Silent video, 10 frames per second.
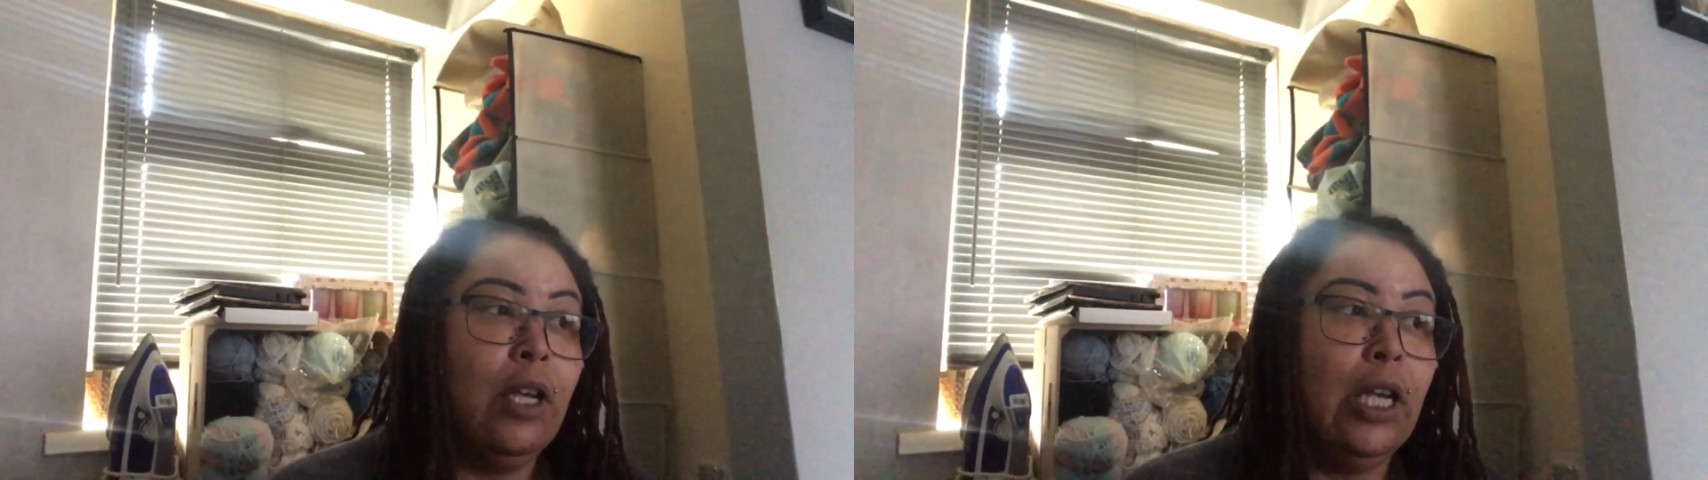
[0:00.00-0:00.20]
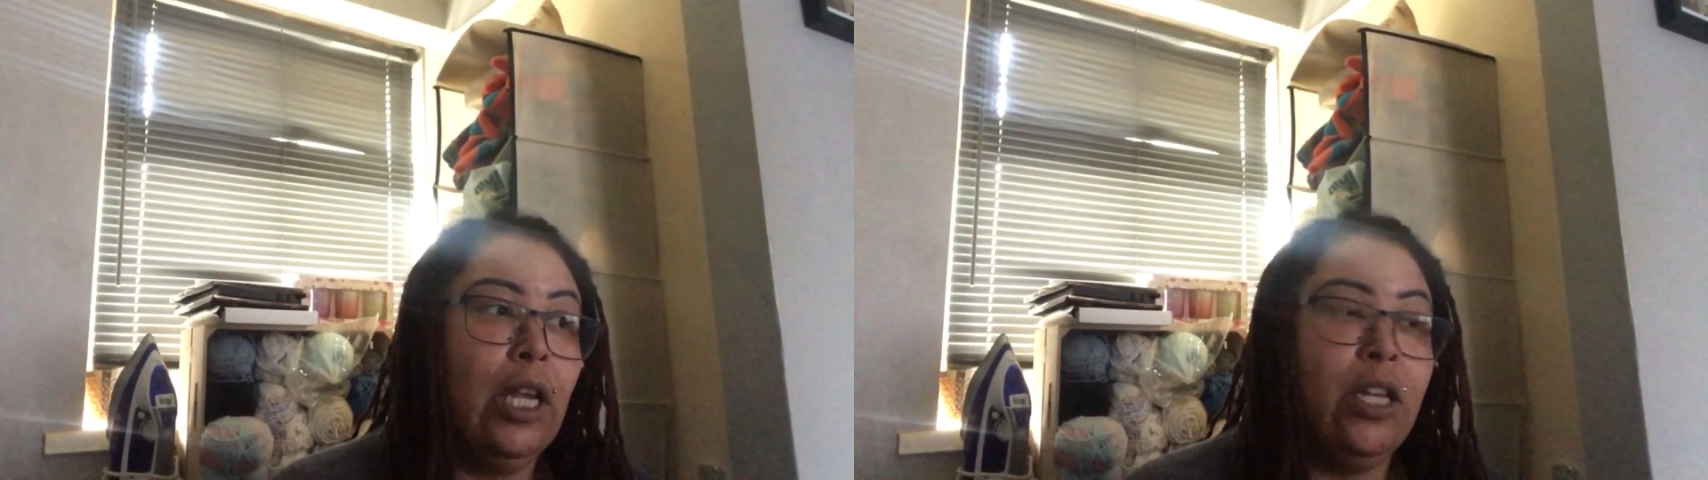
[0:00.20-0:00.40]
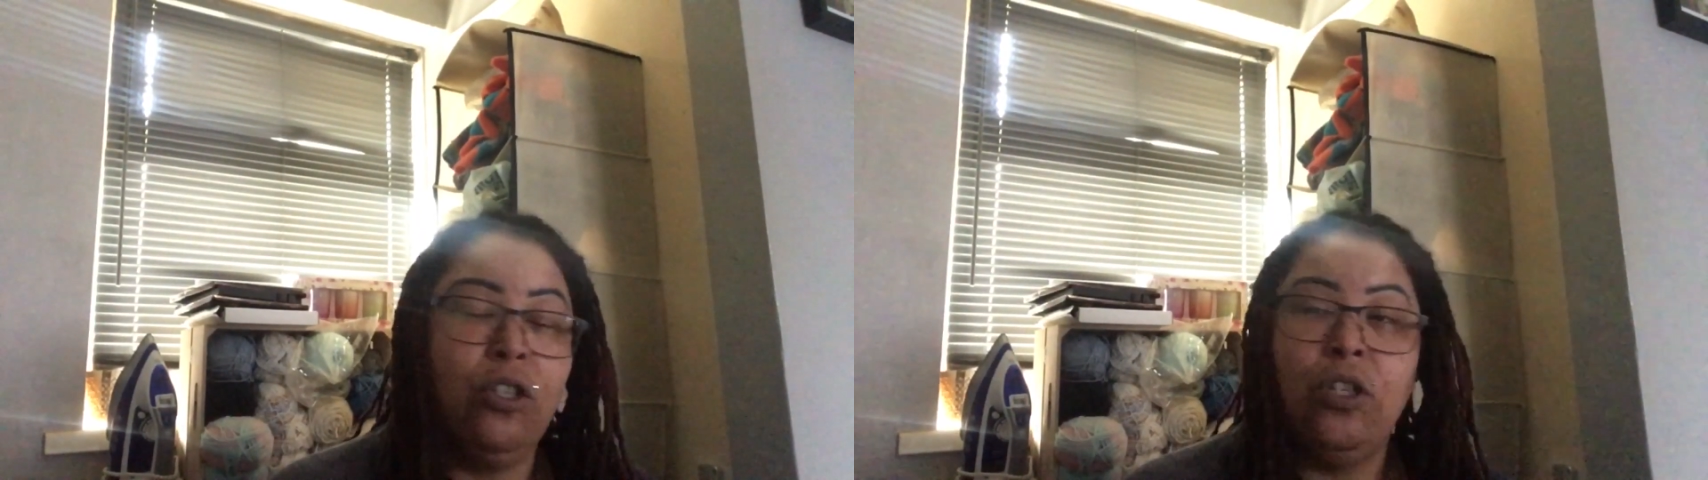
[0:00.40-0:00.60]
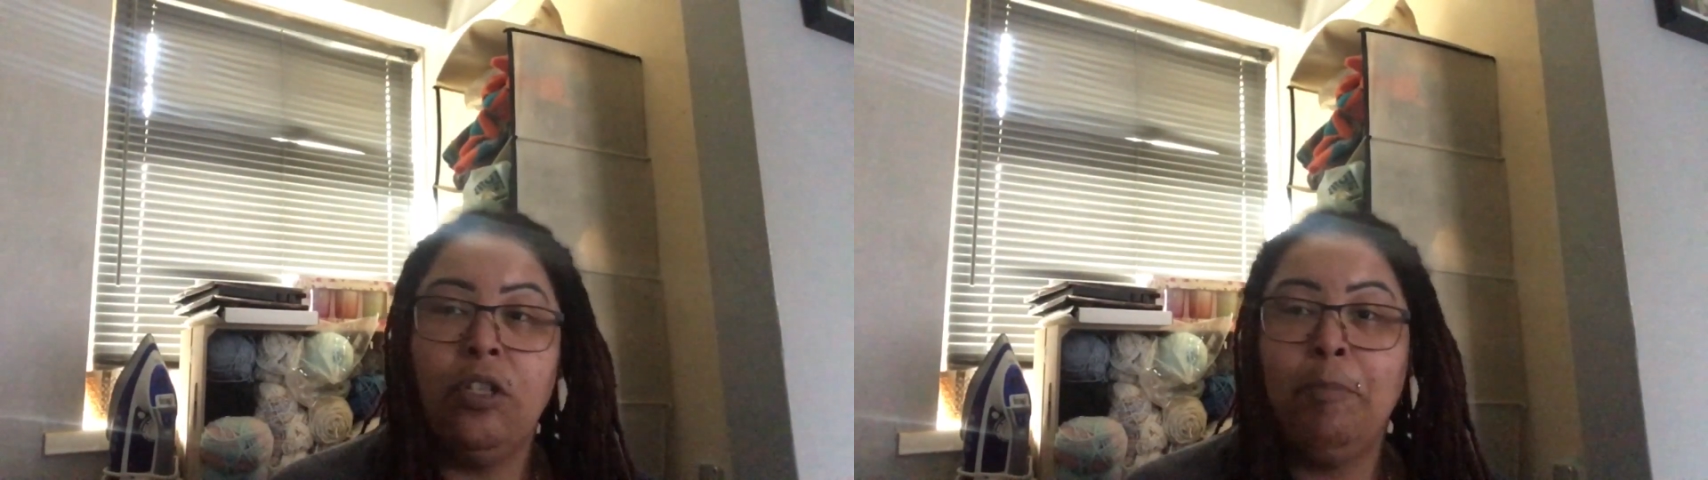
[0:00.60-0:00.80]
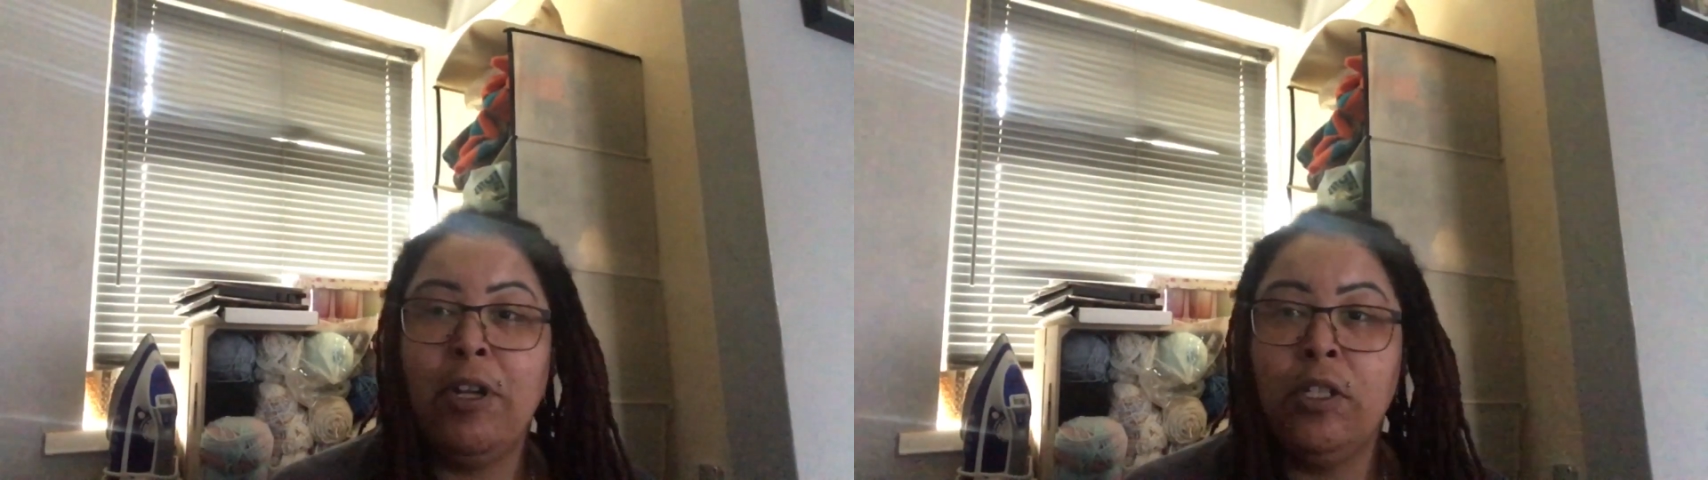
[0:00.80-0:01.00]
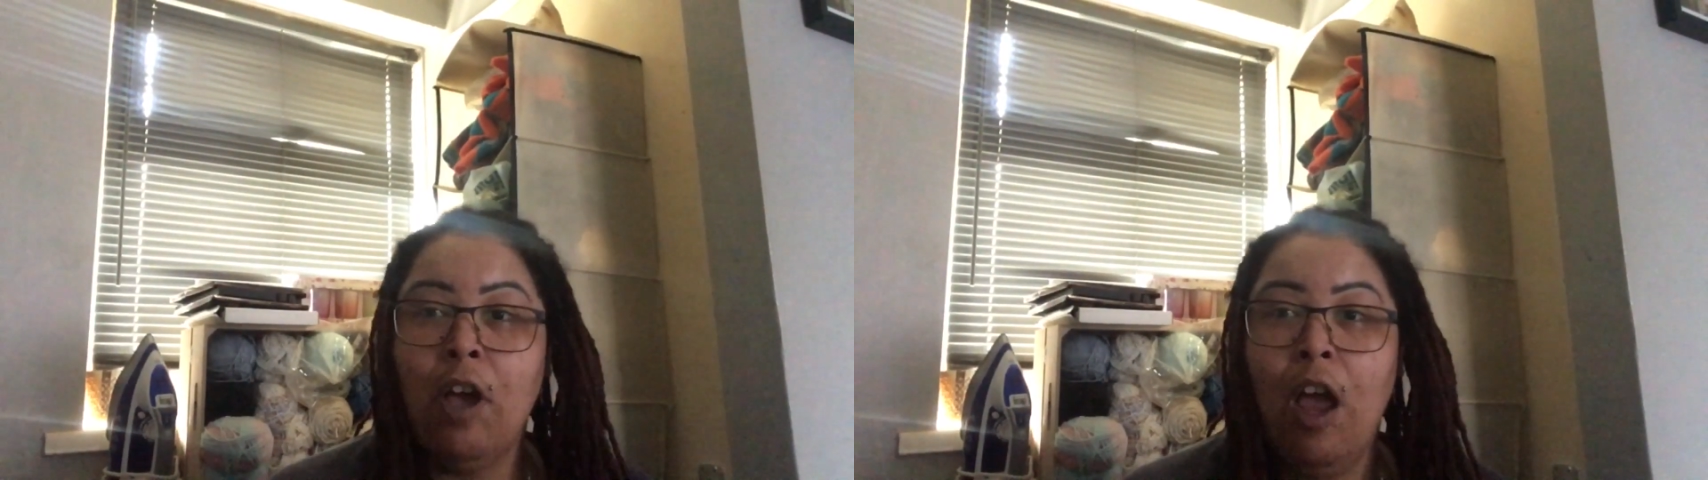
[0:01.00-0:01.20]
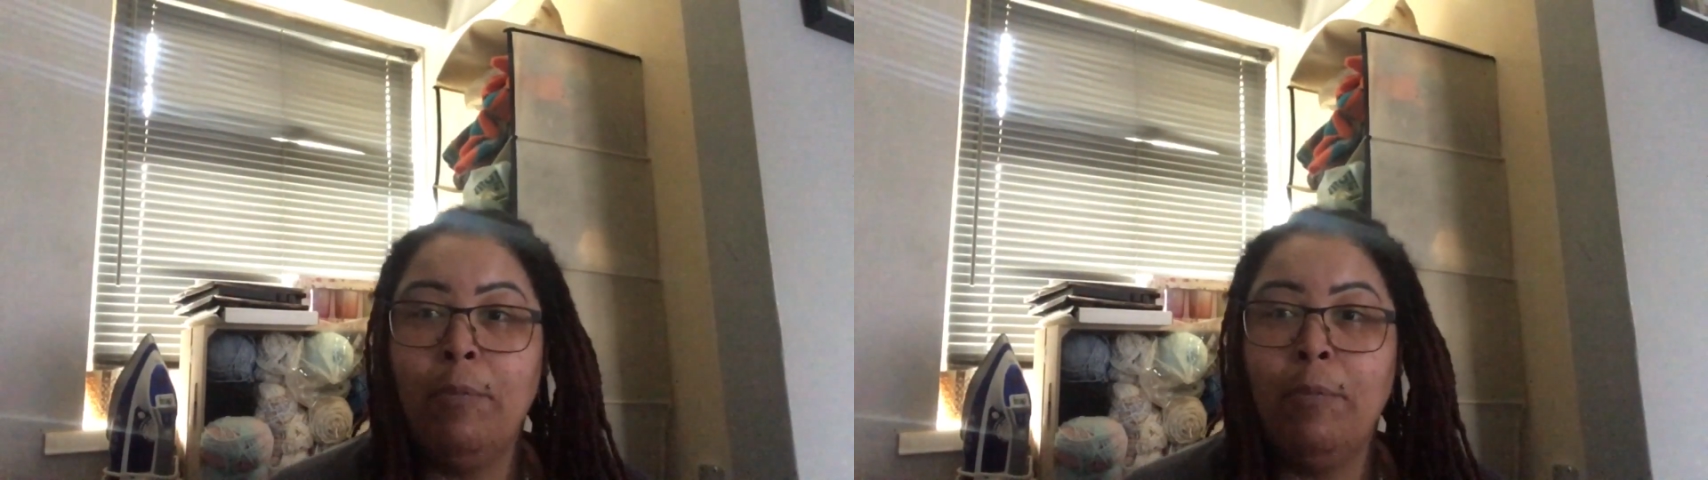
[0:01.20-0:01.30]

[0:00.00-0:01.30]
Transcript: It's just by the time,